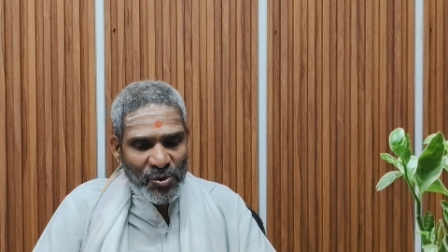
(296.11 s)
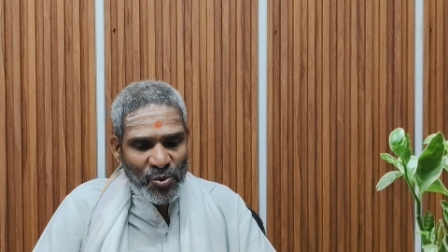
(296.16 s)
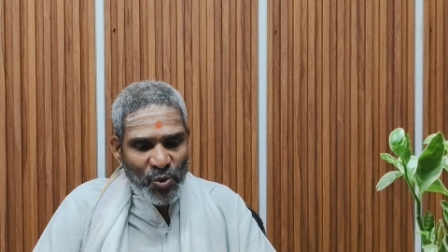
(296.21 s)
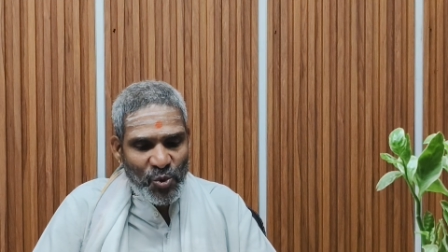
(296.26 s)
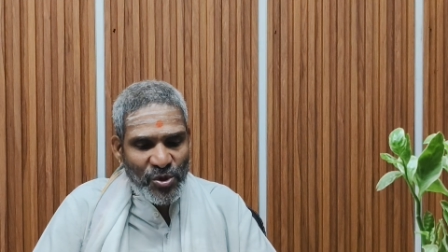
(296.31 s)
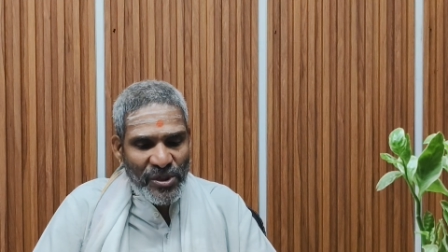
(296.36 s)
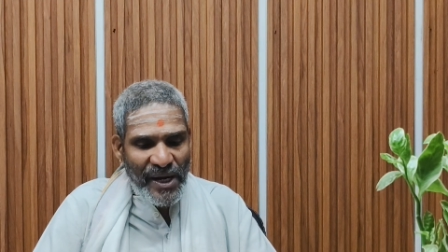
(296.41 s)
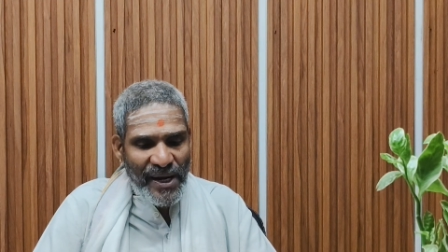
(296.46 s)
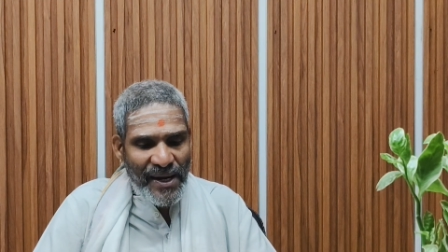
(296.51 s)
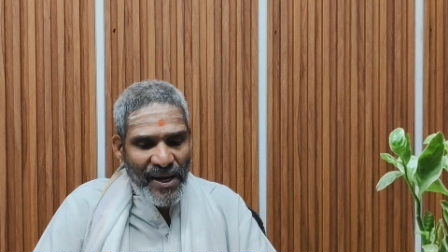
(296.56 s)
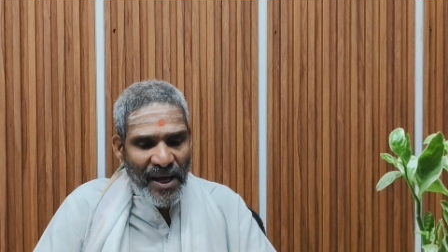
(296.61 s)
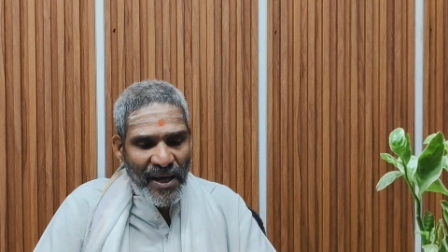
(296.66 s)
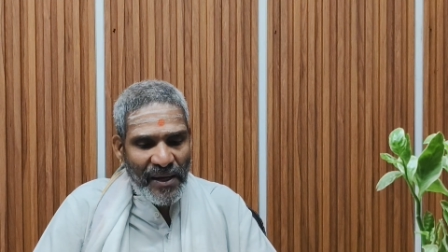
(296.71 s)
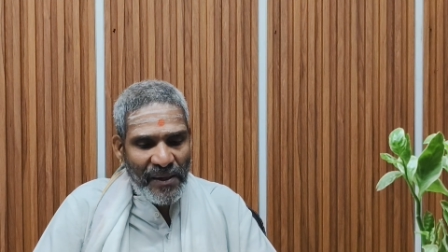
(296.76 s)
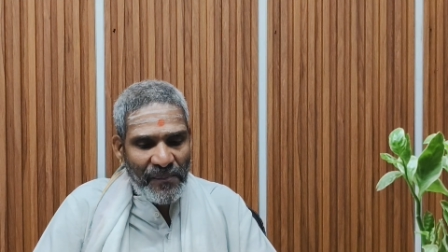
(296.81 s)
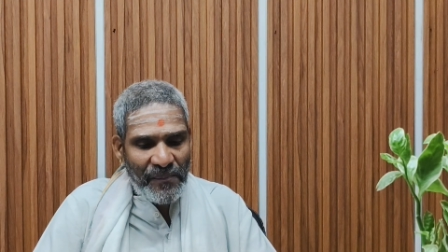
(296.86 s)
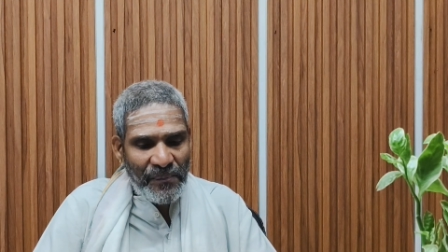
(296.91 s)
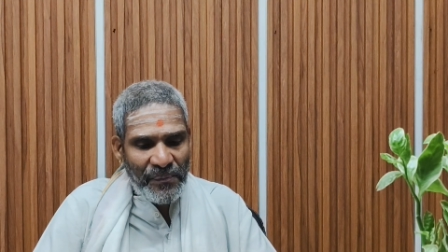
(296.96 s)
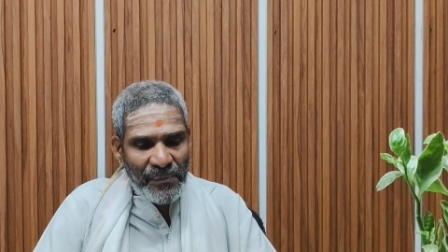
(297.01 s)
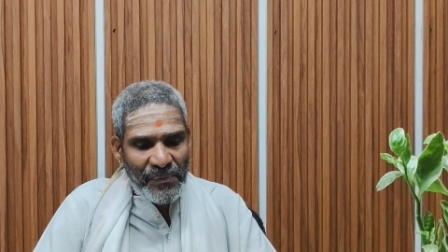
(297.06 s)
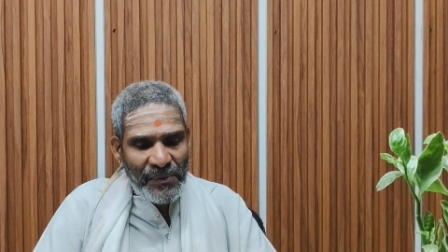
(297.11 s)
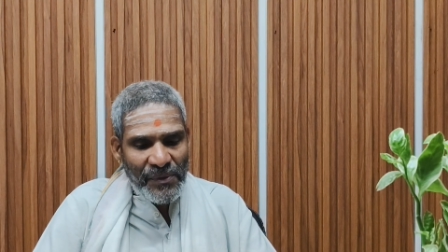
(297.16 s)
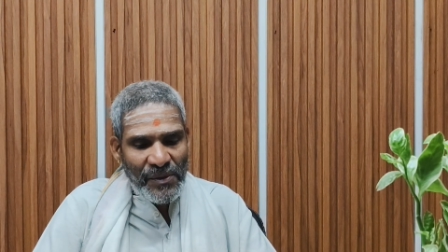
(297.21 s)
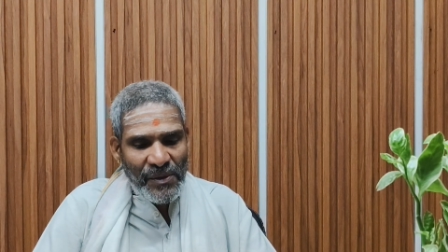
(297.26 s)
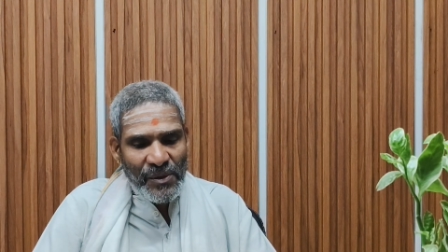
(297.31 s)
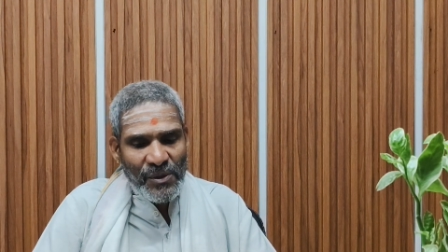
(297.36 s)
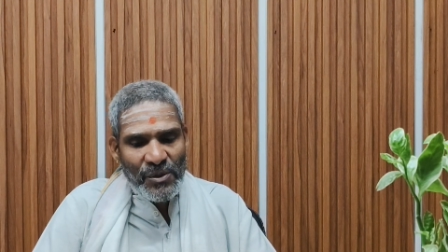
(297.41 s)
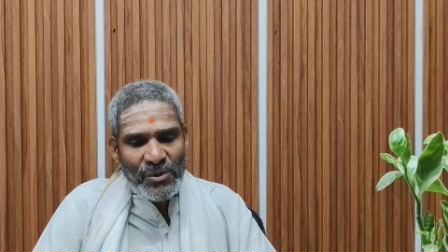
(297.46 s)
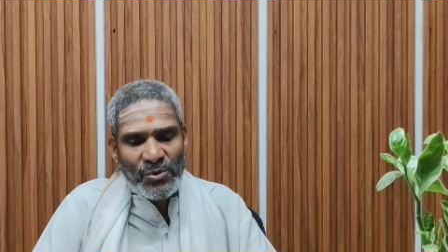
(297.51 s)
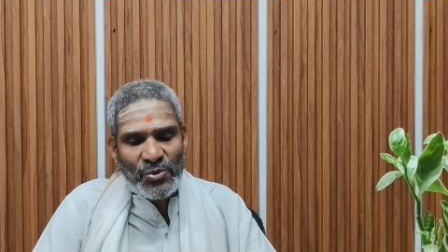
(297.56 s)
Shushena
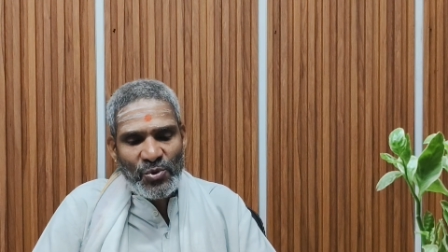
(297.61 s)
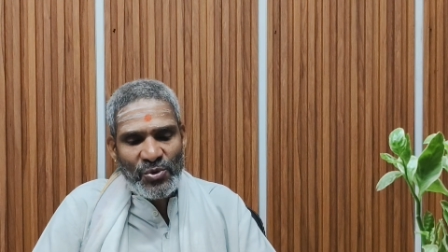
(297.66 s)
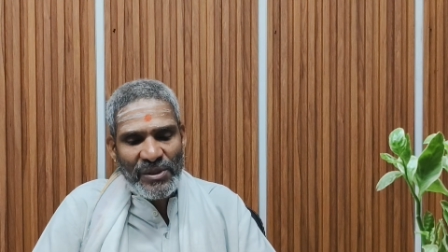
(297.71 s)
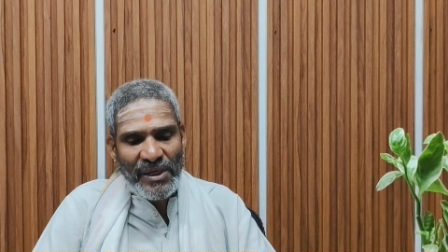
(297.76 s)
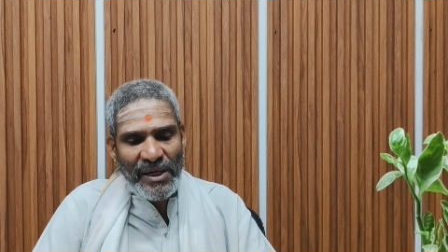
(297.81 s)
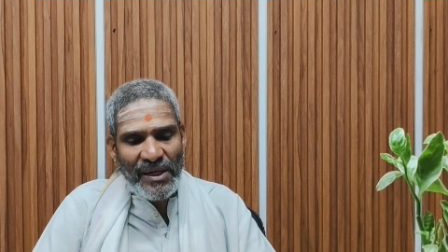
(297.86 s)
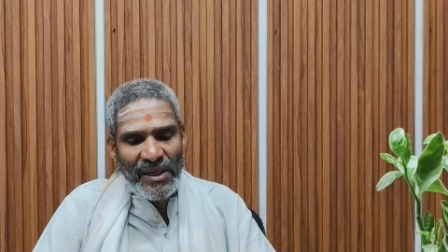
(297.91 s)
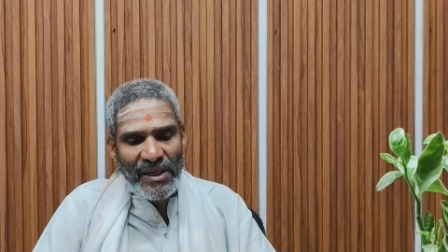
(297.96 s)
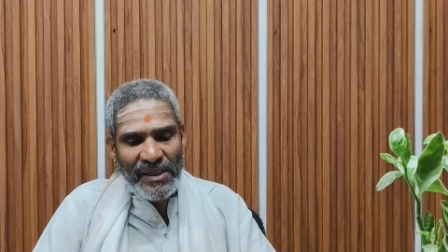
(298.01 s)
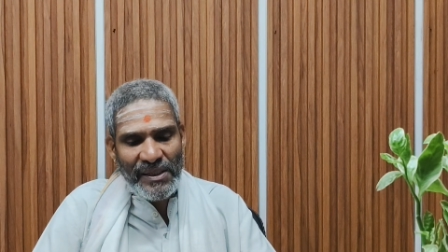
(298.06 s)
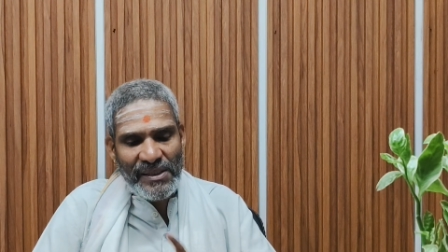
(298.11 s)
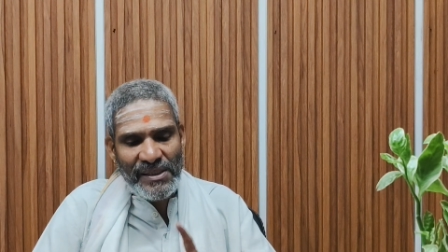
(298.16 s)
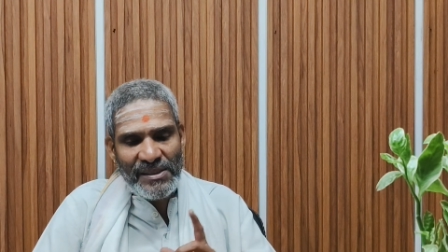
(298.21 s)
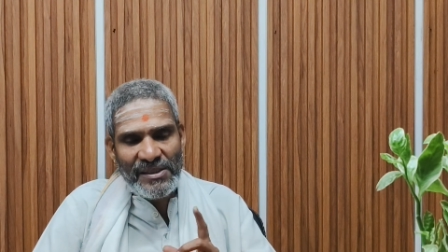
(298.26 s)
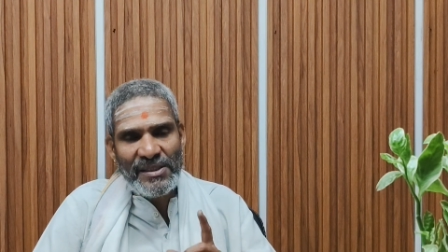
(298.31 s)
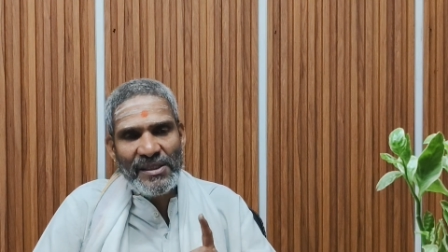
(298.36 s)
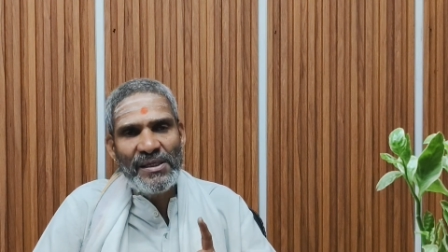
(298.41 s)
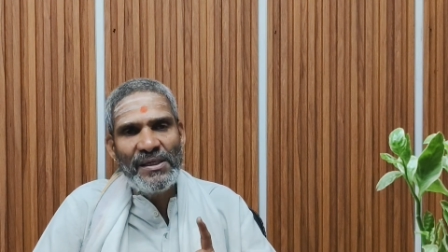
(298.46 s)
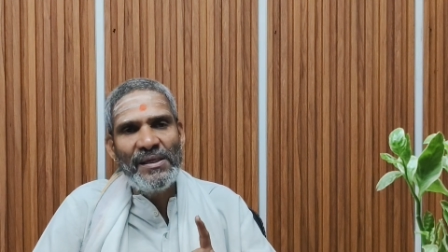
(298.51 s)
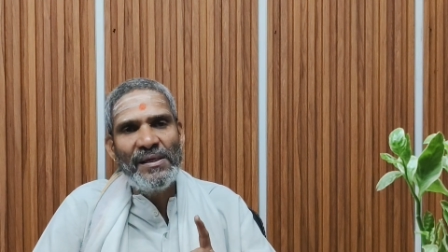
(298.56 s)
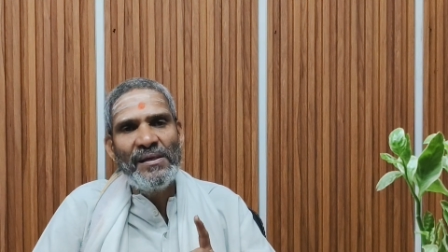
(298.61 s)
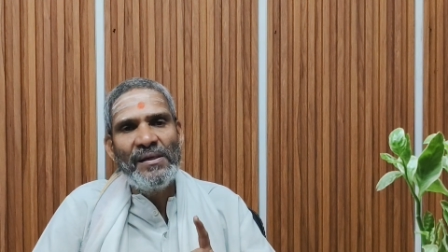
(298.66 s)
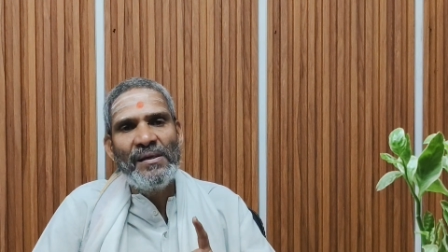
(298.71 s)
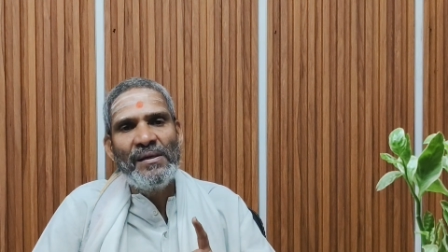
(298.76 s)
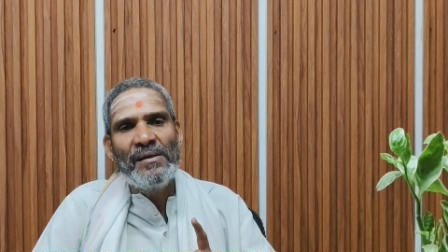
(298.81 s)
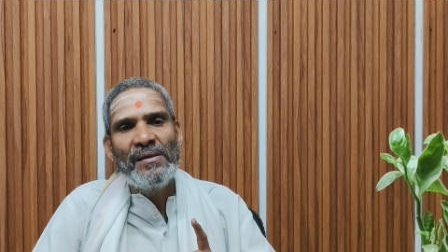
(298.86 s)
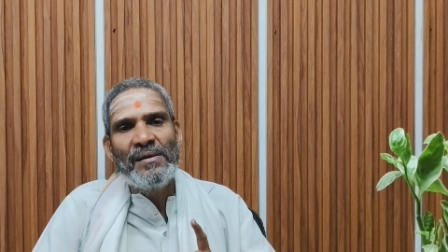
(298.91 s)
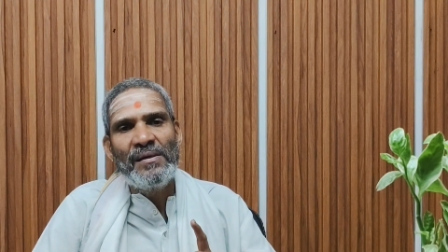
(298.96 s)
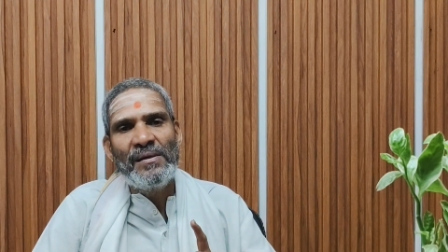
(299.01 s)
is the